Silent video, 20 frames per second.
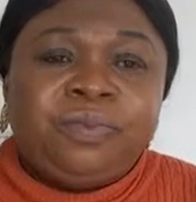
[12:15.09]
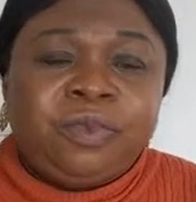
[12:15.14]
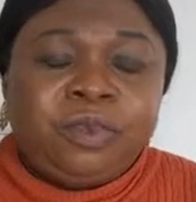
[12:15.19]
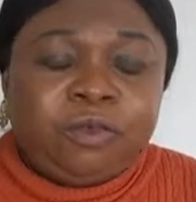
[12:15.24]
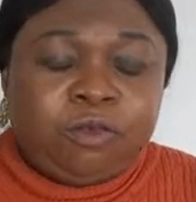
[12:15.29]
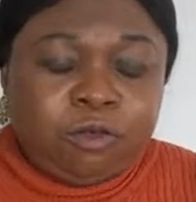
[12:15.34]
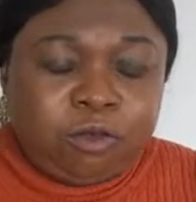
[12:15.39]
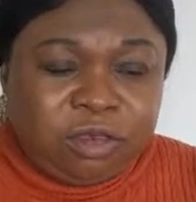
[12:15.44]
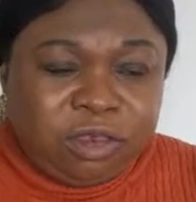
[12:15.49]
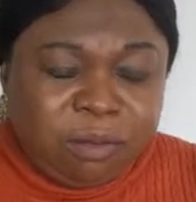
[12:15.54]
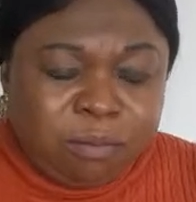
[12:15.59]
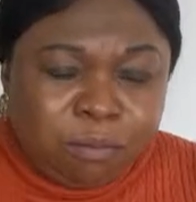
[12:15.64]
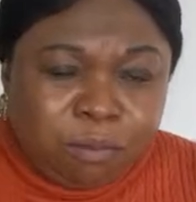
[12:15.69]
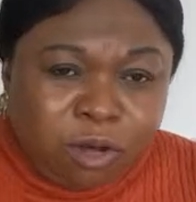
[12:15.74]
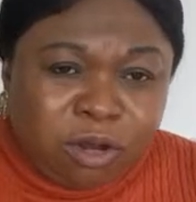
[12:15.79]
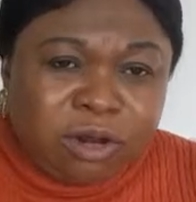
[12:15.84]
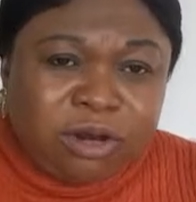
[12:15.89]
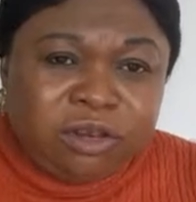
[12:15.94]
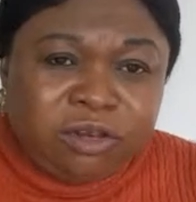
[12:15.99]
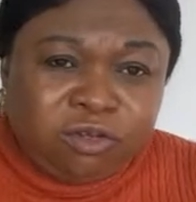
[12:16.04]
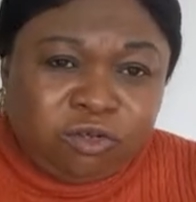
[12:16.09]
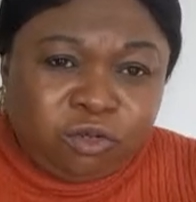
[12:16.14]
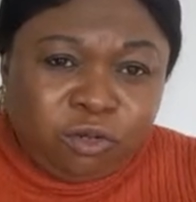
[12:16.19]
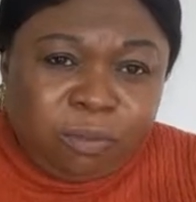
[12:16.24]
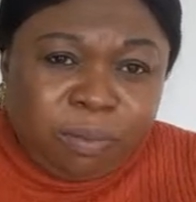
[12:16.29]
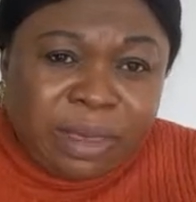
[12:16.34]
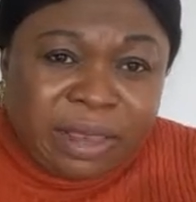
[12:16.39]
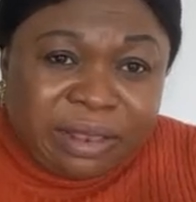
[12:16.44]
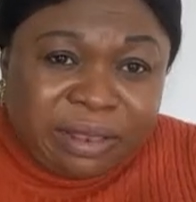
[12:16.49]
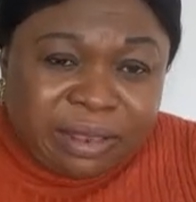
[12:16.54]
So the money should
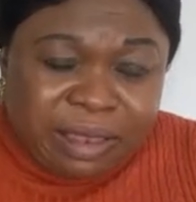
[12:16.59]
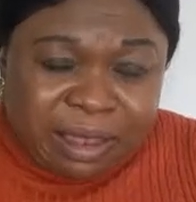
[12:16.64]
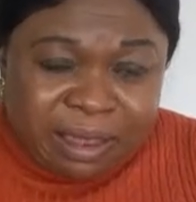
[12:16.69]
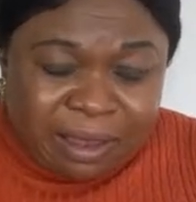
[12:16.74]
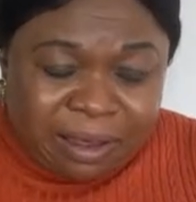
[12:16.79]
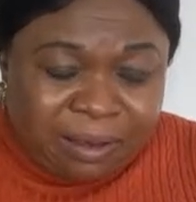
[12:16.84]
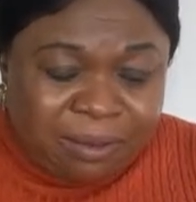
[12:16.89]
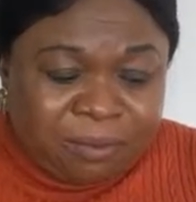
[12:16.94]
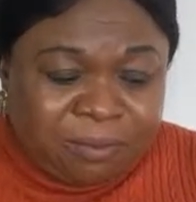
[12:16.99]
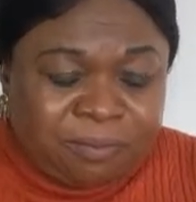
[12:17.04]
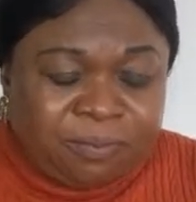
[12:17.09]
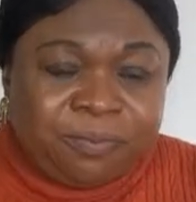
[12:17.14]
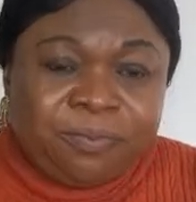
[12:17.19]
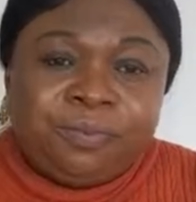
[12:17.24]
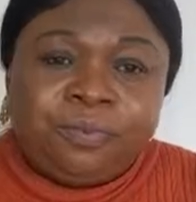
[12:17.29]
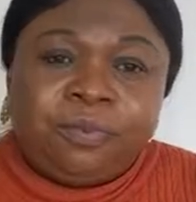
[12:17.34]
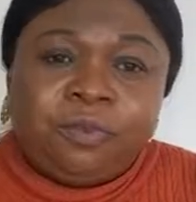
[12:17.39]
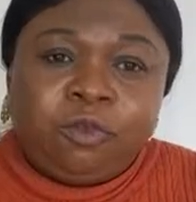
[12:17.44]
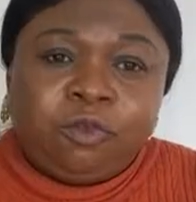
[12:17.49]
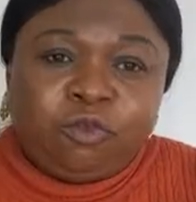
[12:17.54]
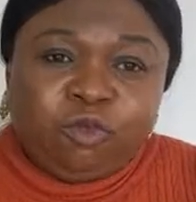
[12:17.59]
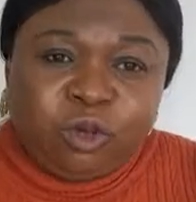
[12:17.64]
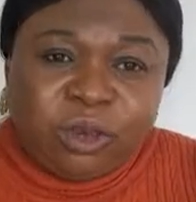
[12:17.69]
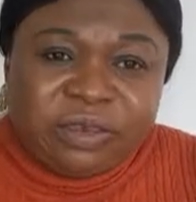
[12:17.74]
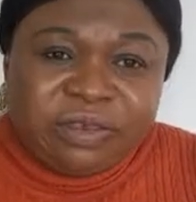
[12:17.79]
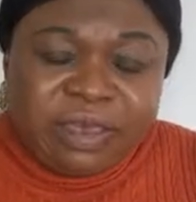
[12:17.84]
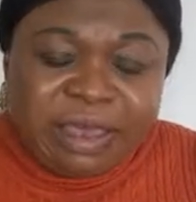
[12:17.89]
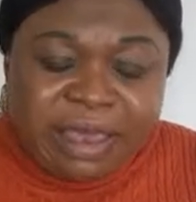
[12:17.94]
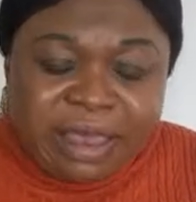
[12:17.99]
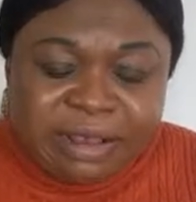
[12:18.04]
be there
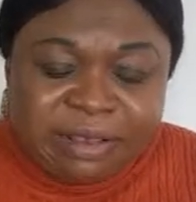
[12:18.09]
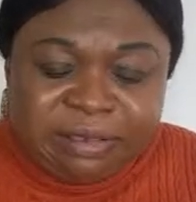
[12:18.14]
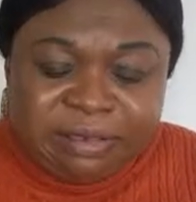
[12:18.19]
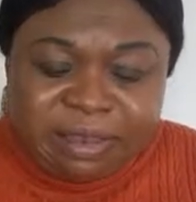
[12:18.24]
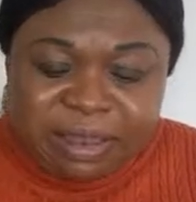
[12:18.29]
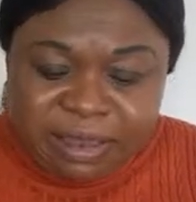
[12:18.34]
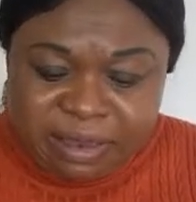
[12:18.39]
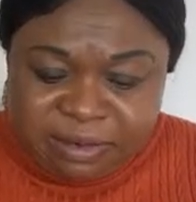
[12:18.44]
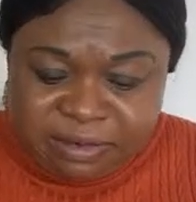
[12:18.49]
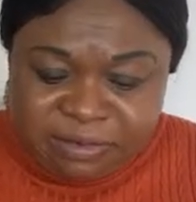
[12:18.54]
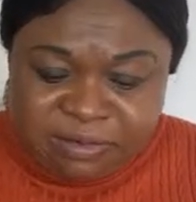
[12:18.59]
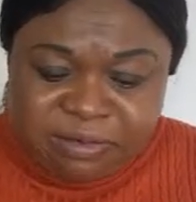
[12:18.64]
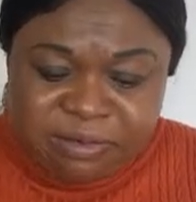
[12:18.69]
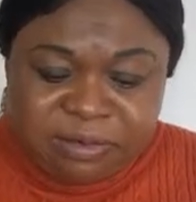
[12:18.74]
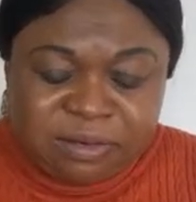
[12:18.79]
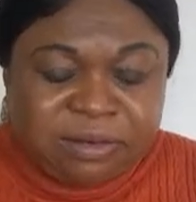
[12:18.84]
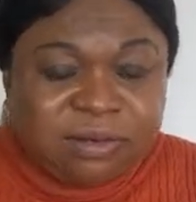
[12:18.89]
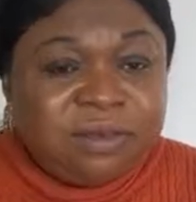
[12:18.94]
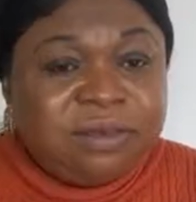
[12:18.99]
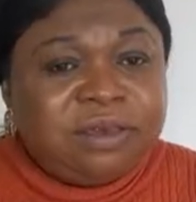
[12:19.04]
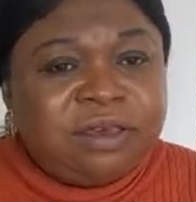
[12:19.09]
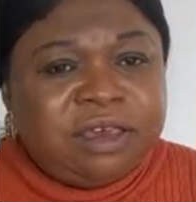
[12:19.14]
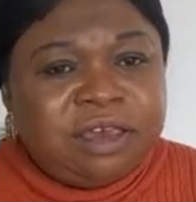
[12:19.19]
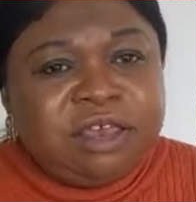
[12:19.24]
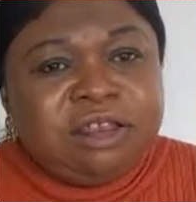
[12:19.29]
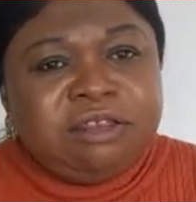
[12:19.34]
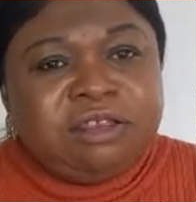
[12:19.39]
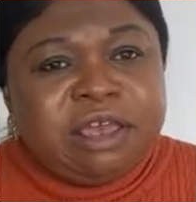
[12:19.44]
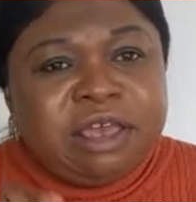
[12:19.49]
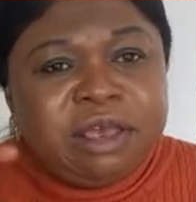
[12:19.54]
28 days
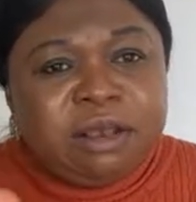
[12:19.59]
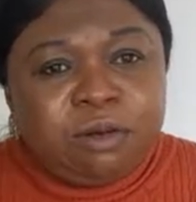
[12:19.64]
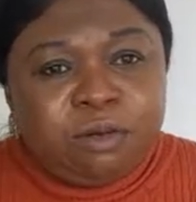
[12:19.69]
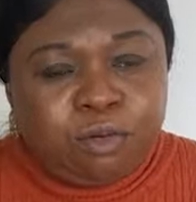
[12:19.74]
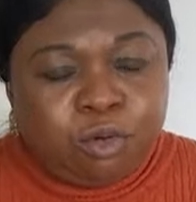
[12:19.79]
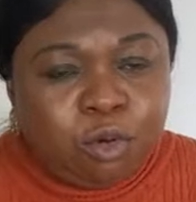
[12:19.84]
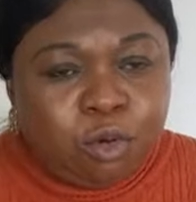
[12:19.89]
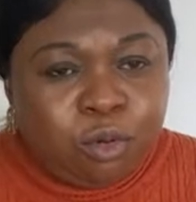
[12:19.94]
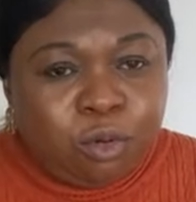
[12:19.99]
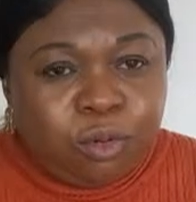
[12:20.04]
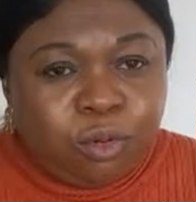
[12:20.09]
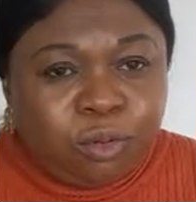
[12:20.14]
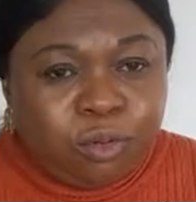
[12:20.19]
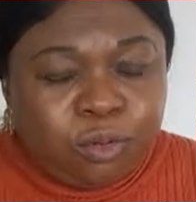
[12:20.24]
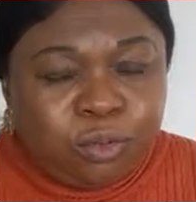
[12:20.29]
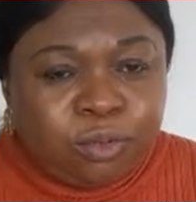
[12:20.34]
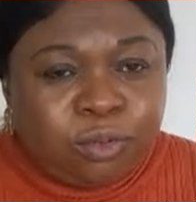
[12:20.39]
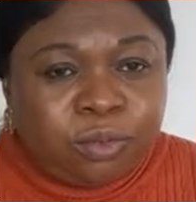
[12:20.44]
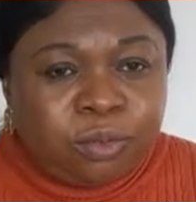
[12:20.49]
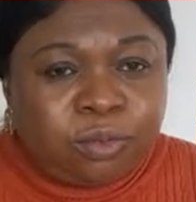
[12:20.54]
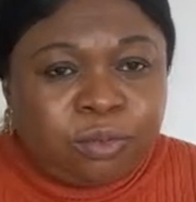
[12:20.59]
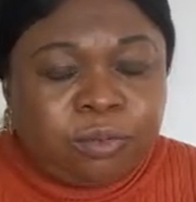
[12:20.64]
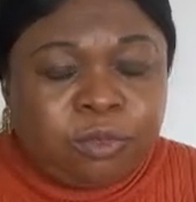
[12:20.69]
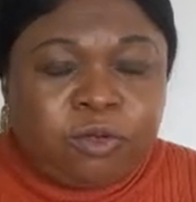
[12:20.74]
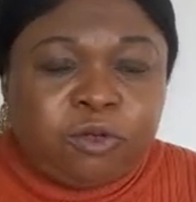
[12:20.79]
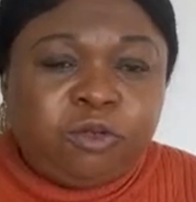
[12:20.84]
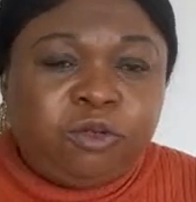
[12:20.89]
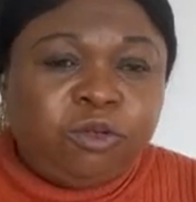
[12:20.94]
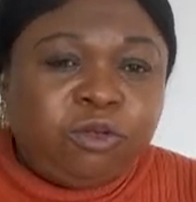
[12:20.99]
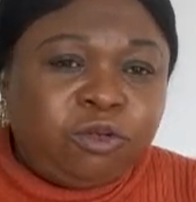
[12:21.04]
in a row.
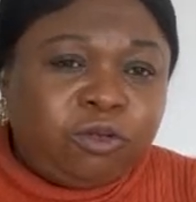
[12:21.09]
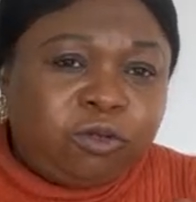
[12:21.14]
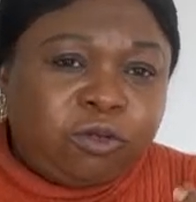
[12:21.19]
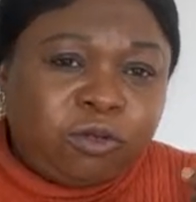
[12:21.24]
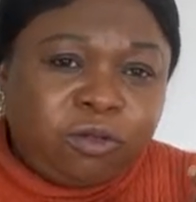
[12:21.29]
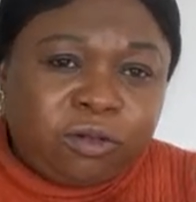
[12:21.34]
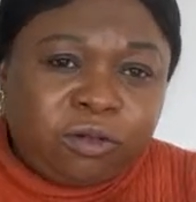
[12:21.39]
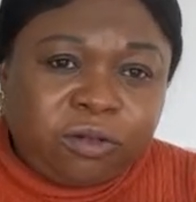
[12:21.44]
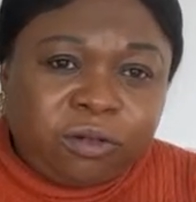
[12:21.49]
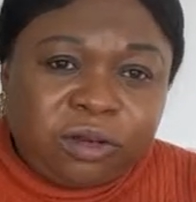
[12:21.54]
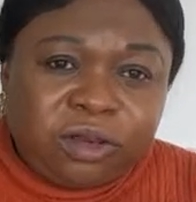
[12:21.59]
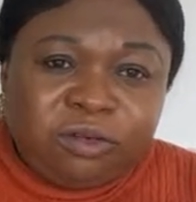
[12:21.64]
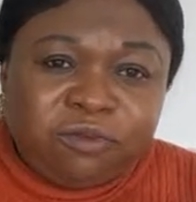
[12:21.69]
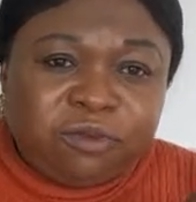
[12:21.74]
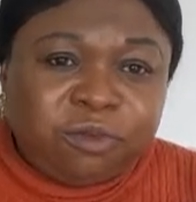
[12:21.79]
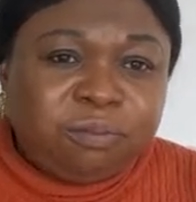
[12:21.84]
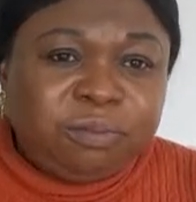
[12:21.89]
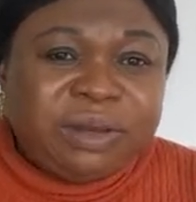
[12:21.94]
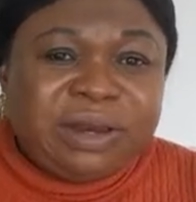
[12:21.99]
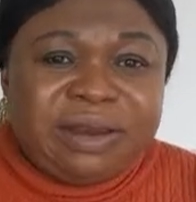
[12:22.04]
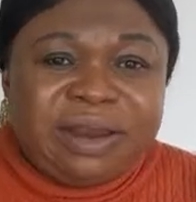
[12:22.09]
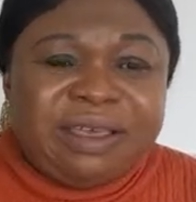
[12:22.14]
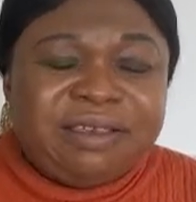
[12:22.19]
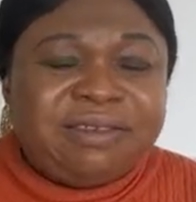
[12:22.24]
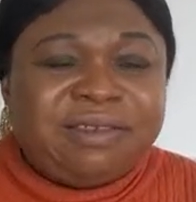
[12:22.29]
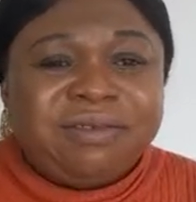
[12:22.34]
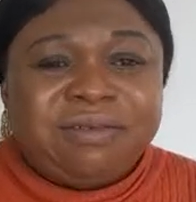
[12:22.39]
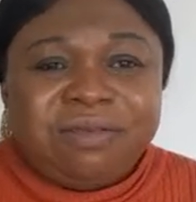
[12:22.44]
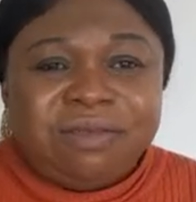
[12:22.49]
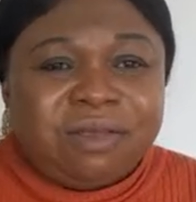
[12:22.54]
Shouldn't even be less,